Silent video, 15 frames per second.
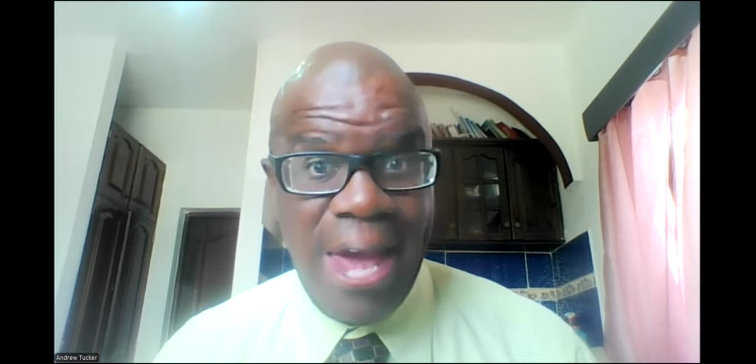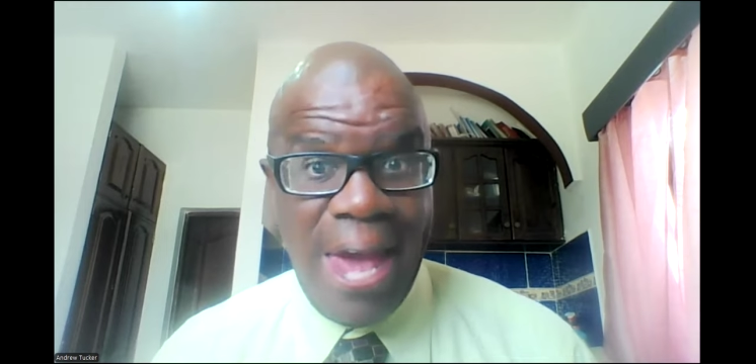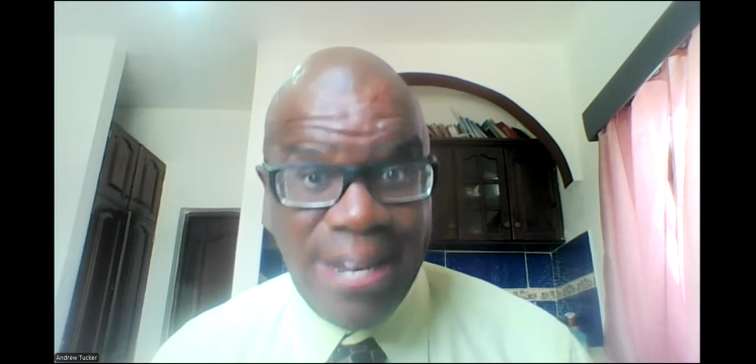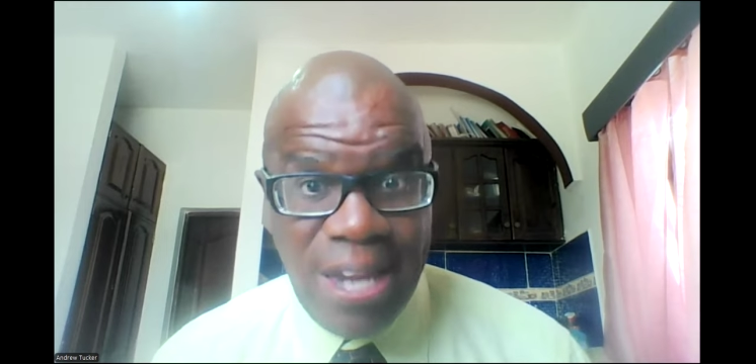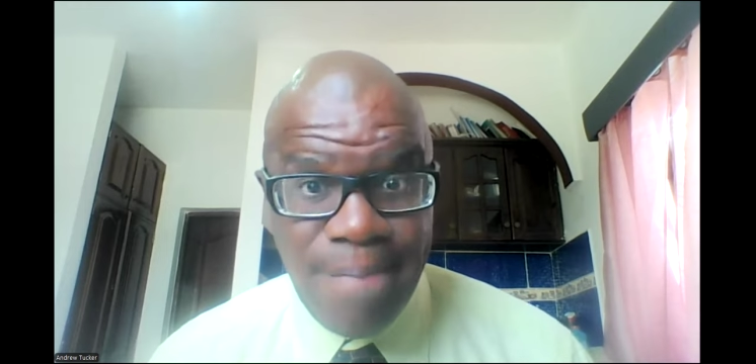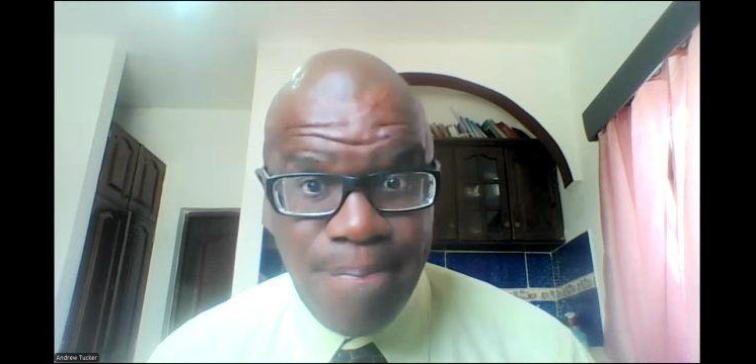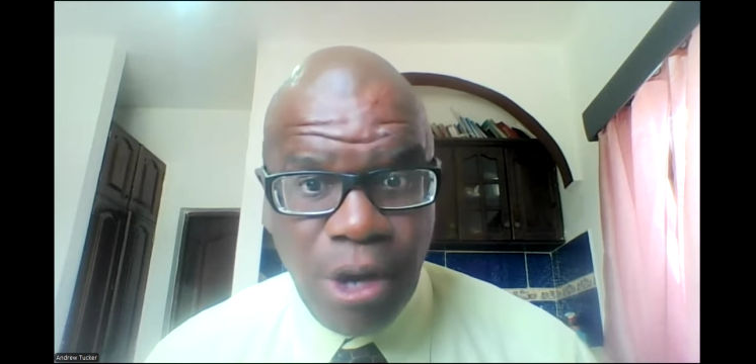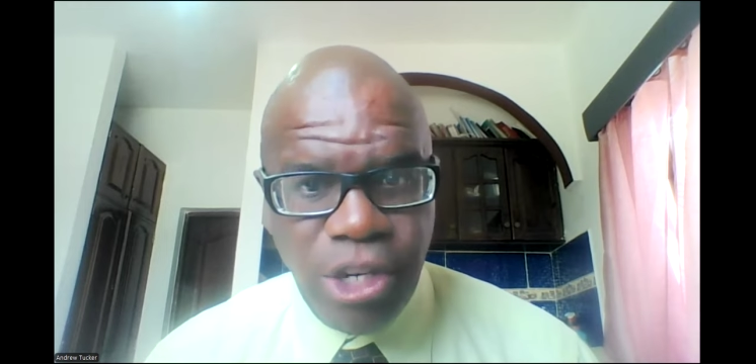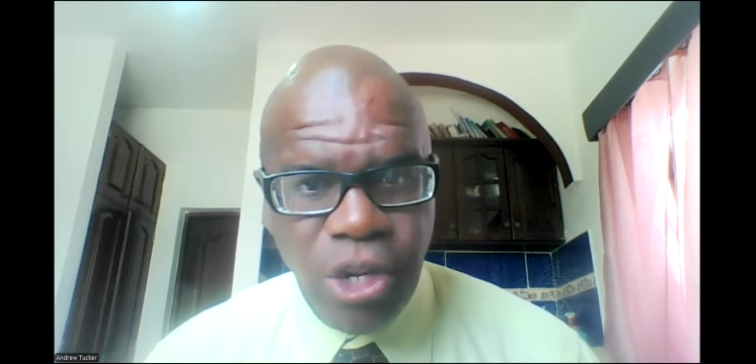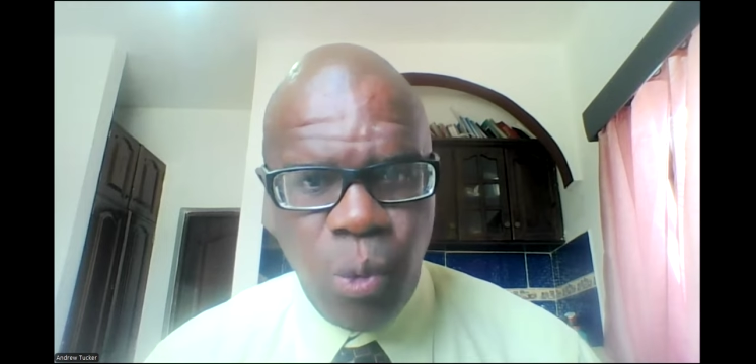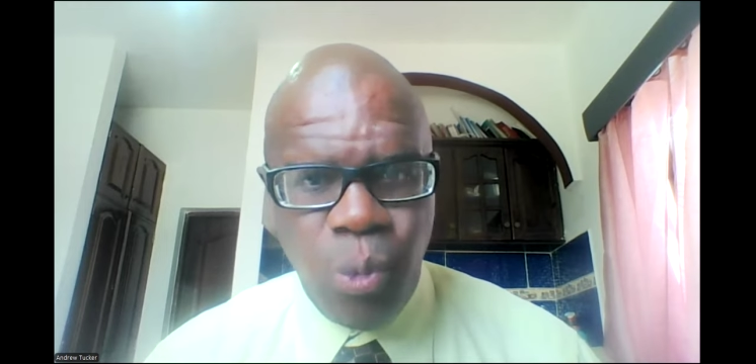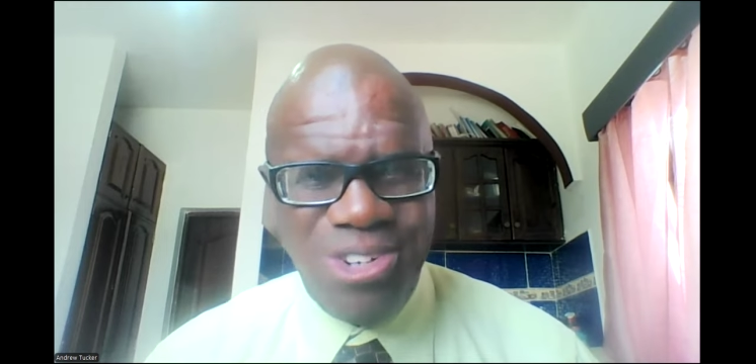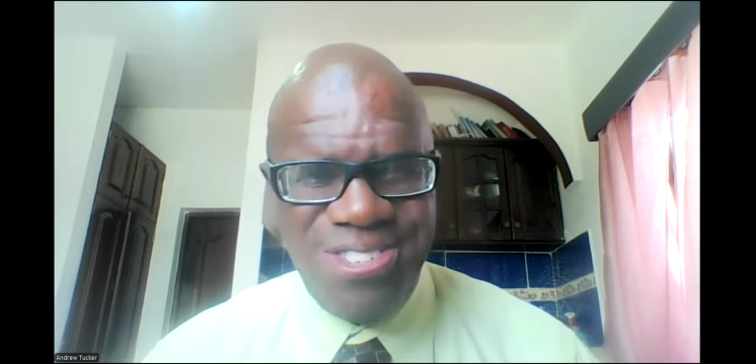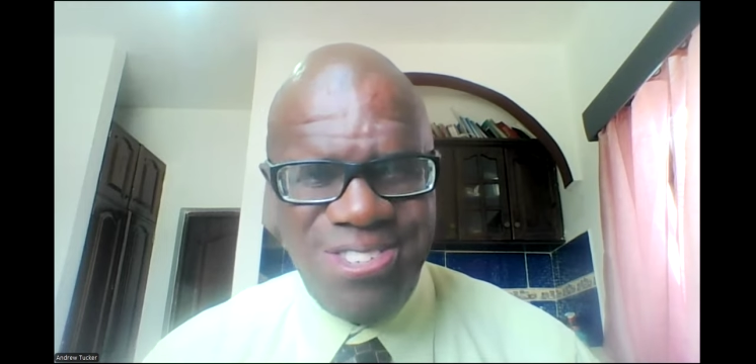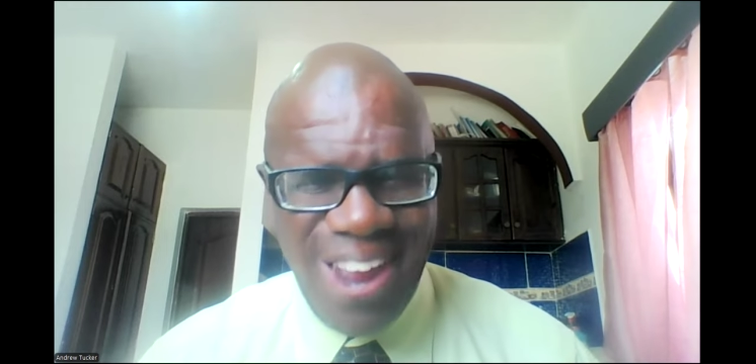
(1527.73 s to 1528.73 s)
Anybody
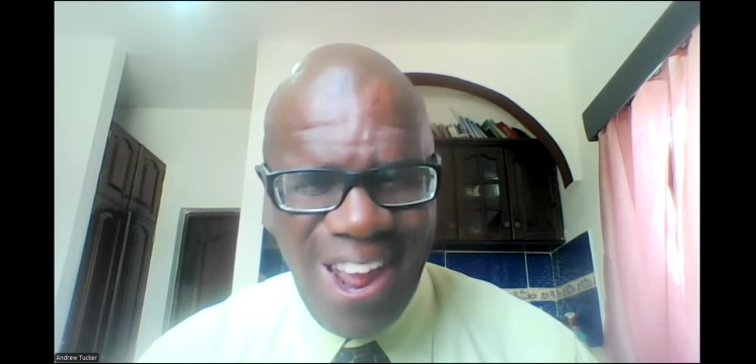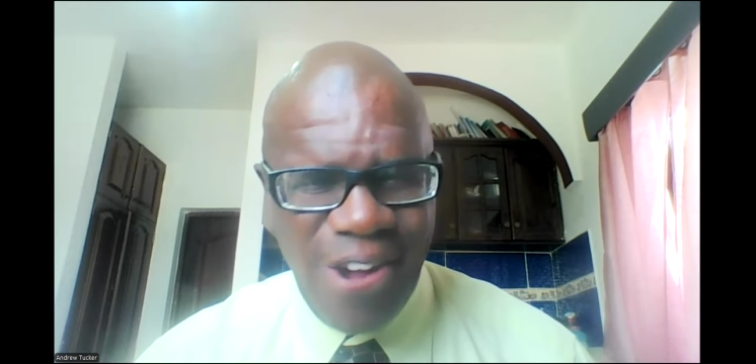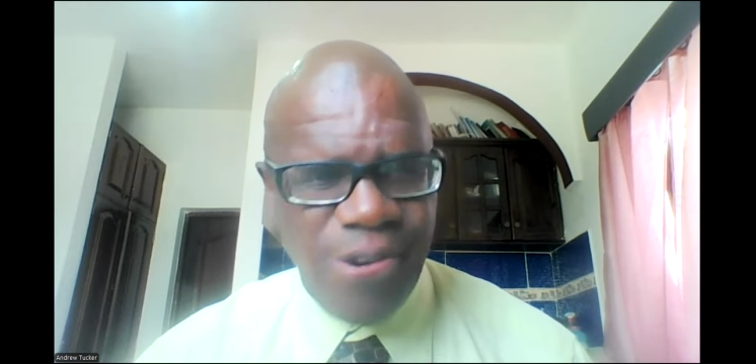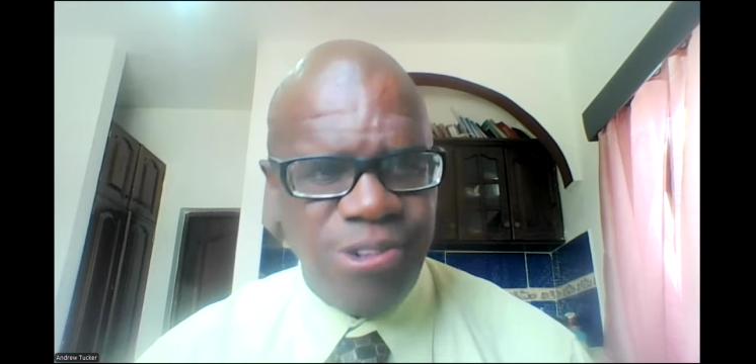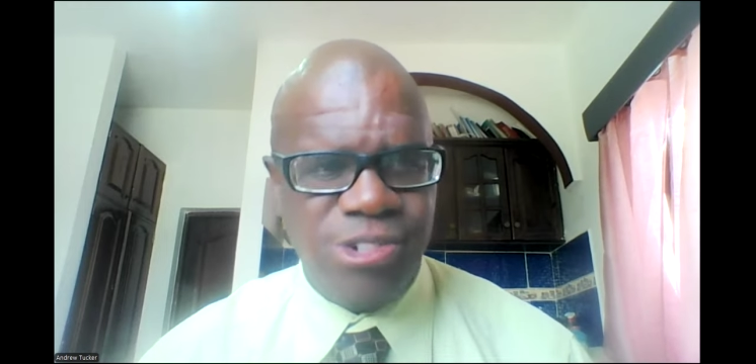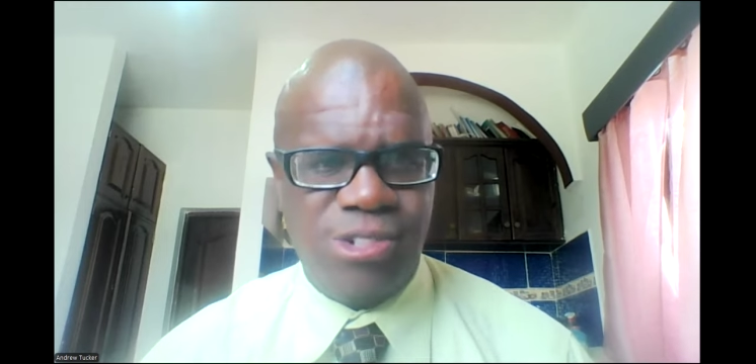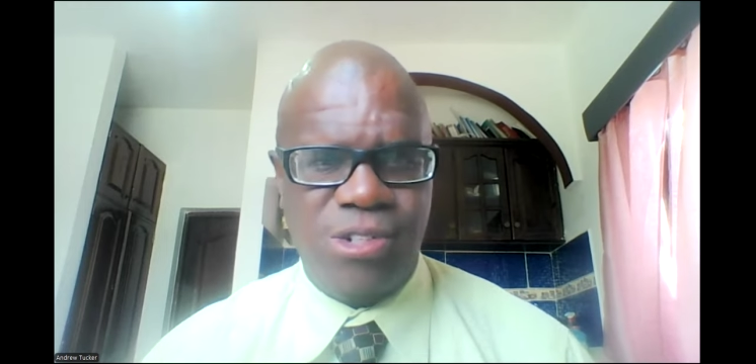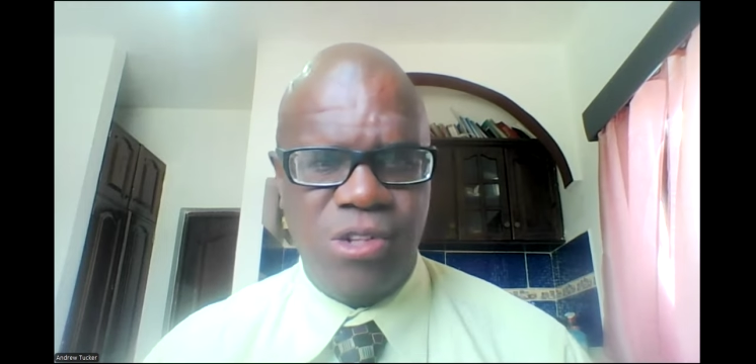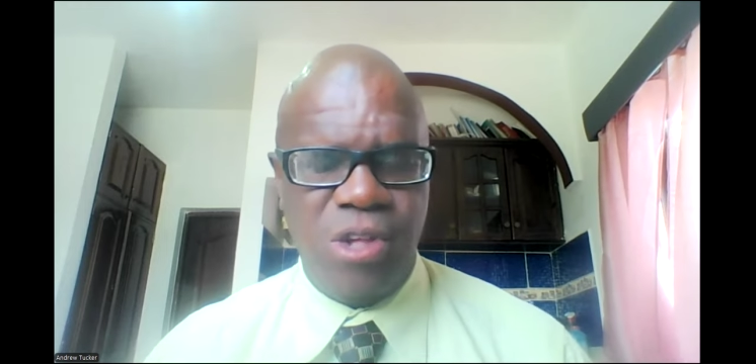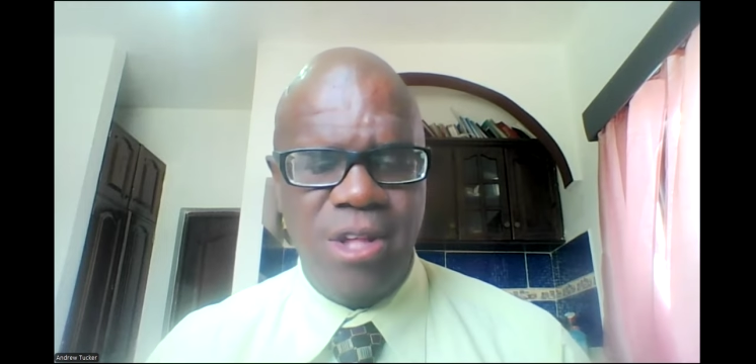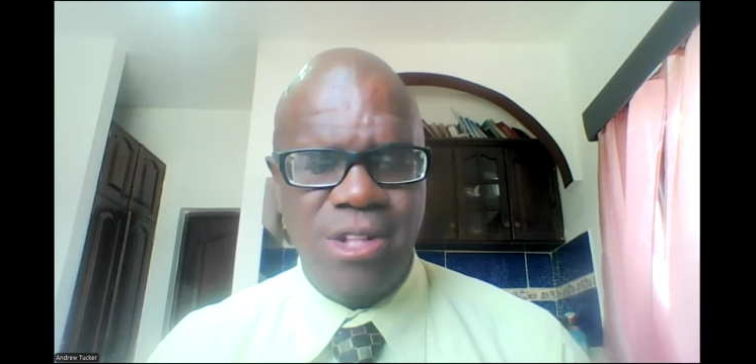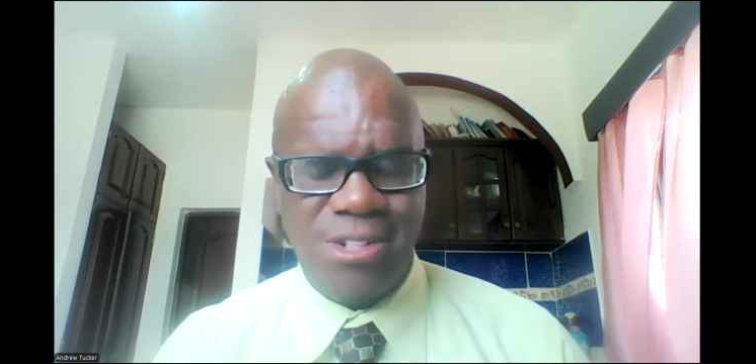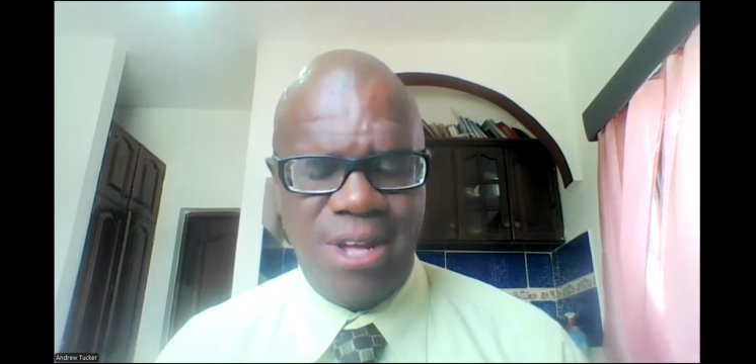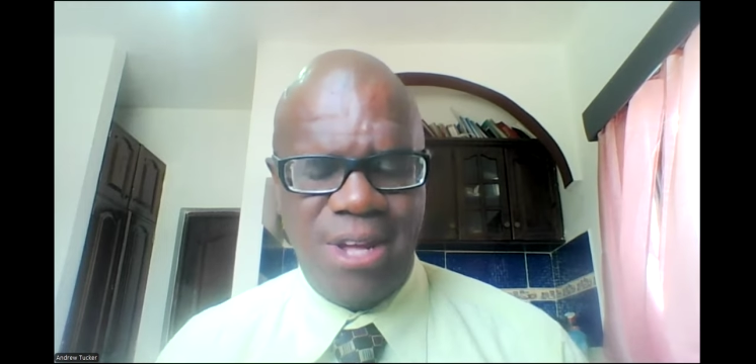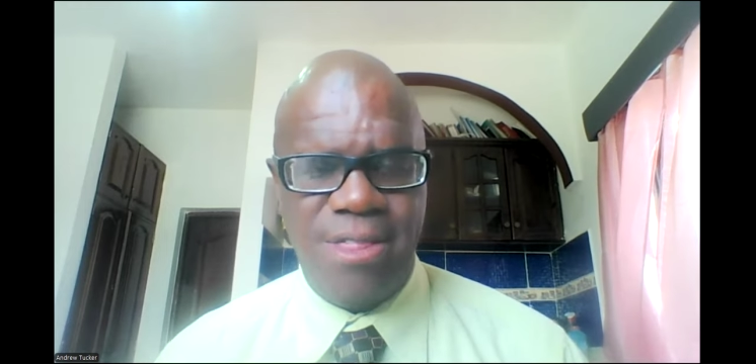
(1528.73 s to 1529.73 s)
who dares
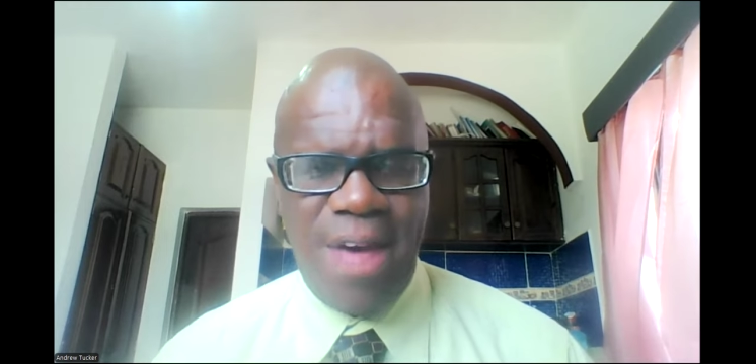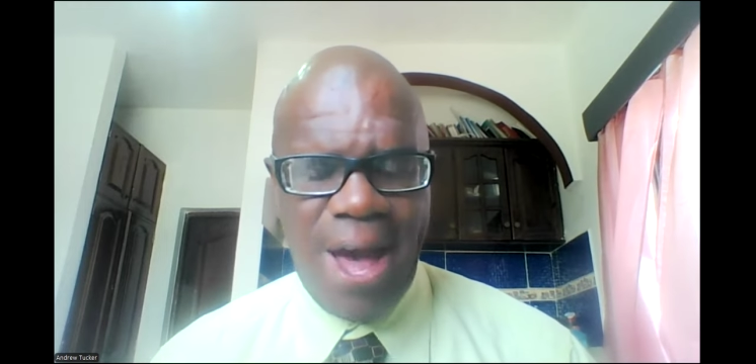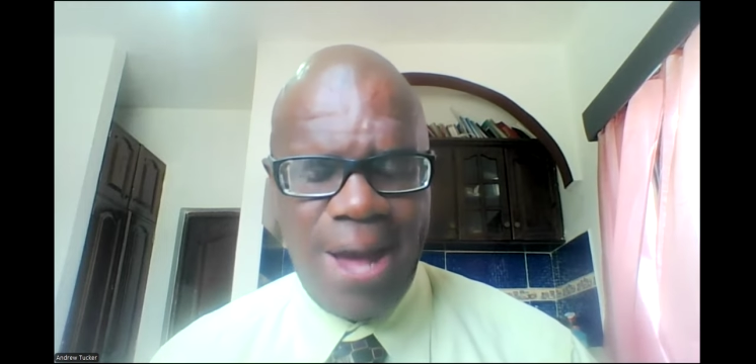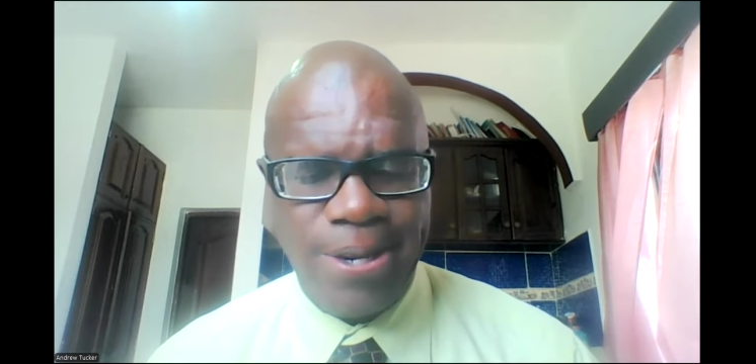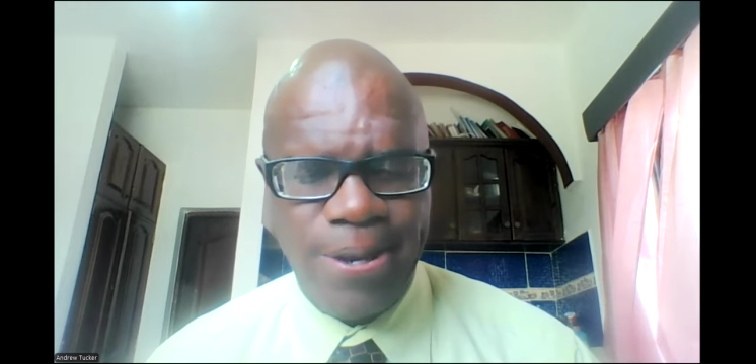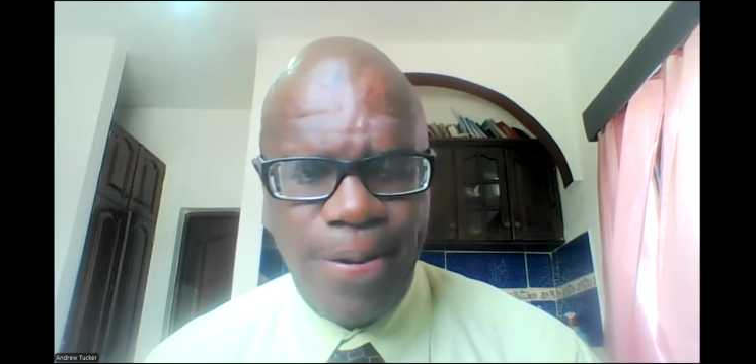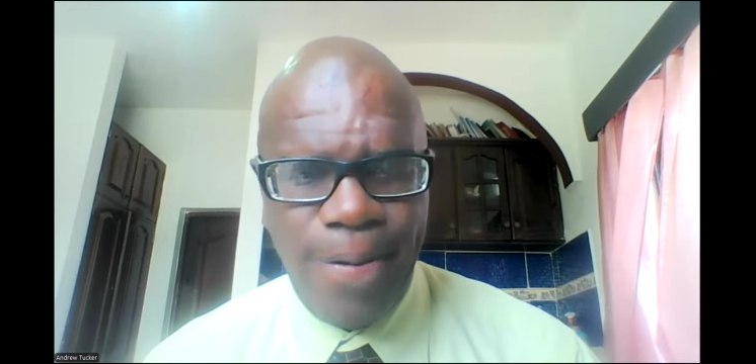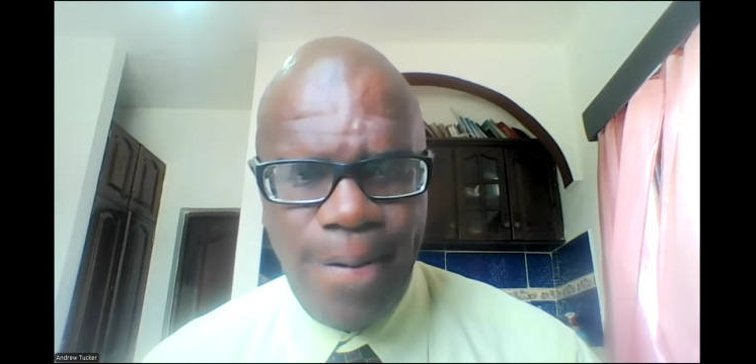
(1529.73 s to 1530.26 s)
say that